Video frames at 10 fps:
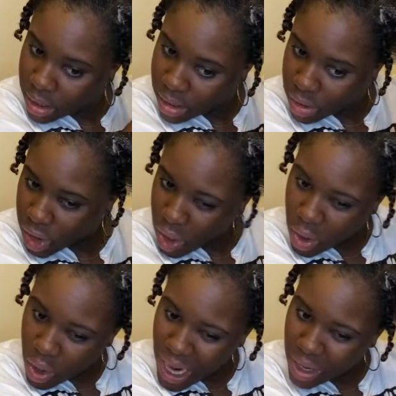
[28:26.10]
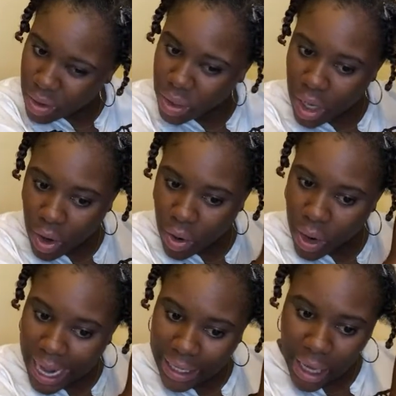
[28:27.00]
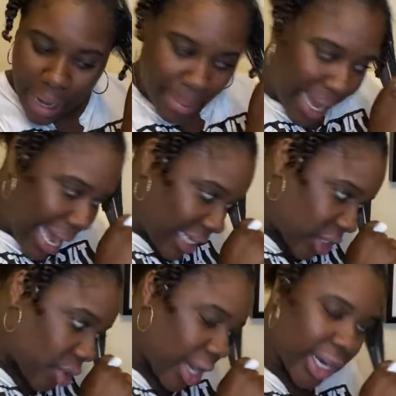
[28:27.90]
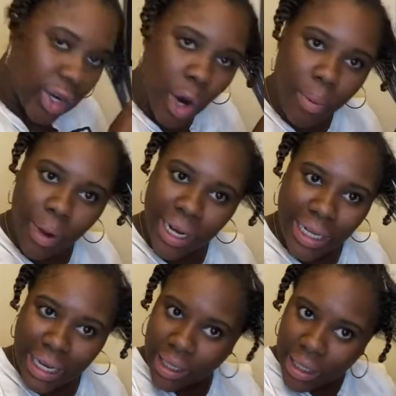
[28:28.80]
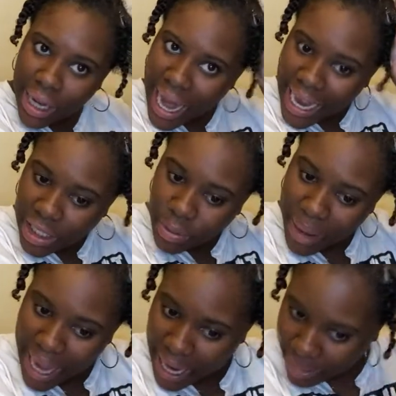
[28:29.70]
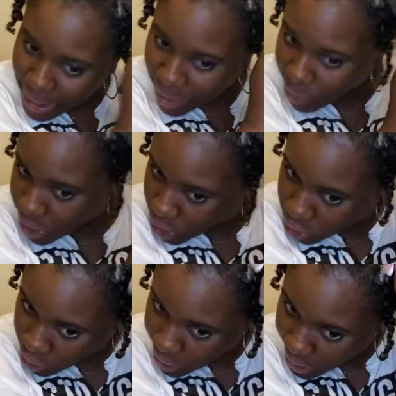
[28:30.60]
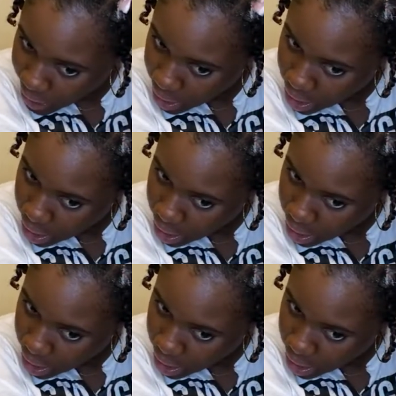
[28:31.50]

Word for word: So I don't know. I, I might have to start incorporating like the little ice pack. I'm not really sure yet.